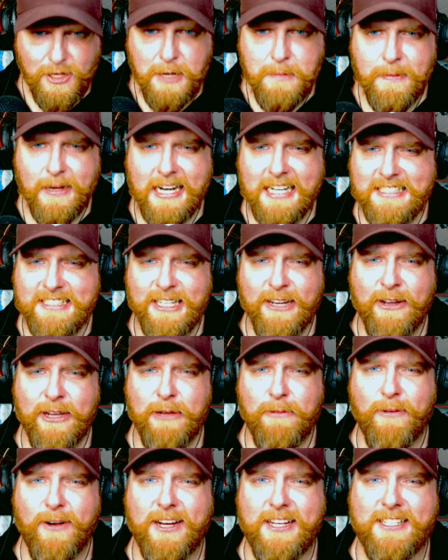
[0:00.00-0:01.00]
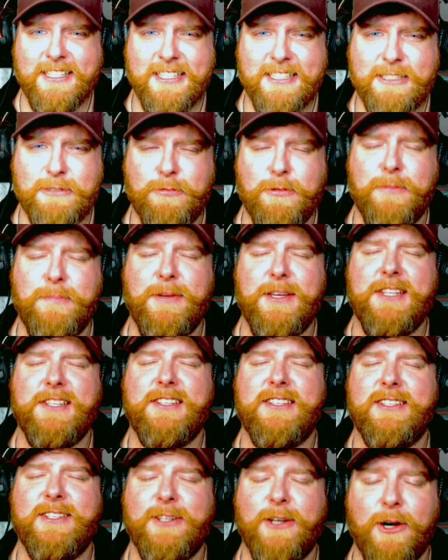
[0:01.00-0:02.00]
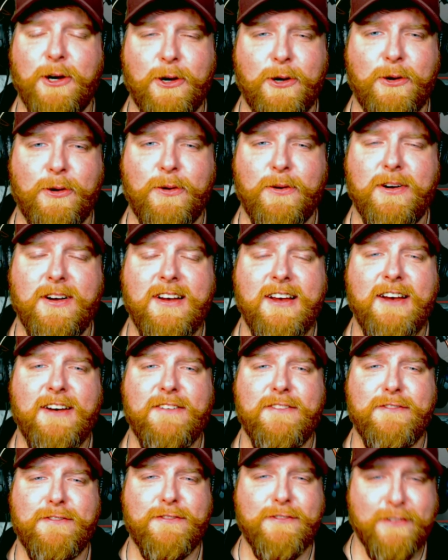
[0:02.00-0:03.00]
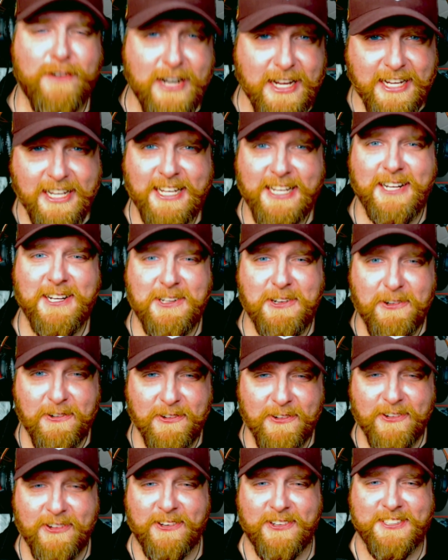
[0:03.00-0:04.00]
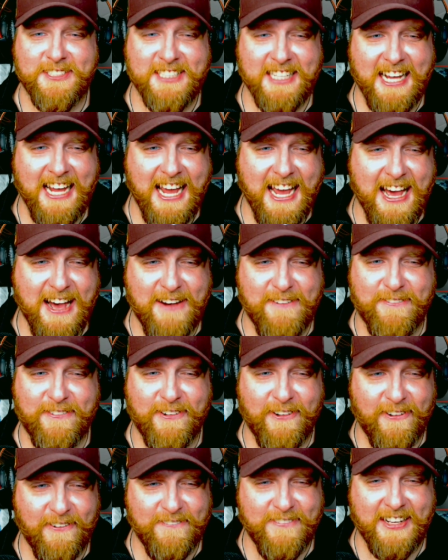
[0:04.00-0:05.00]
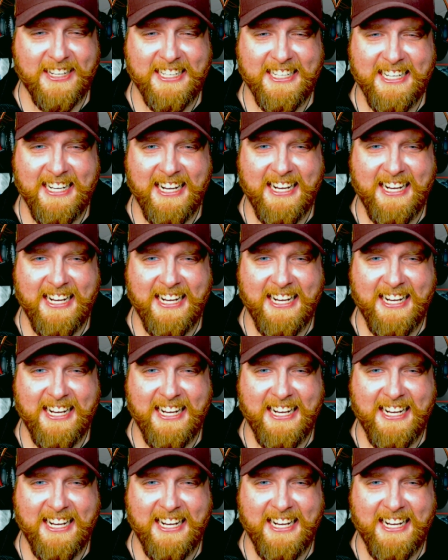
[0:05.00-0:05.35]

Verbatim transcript: But I tell you what, this would be so freaking cool to have. Oh, my God.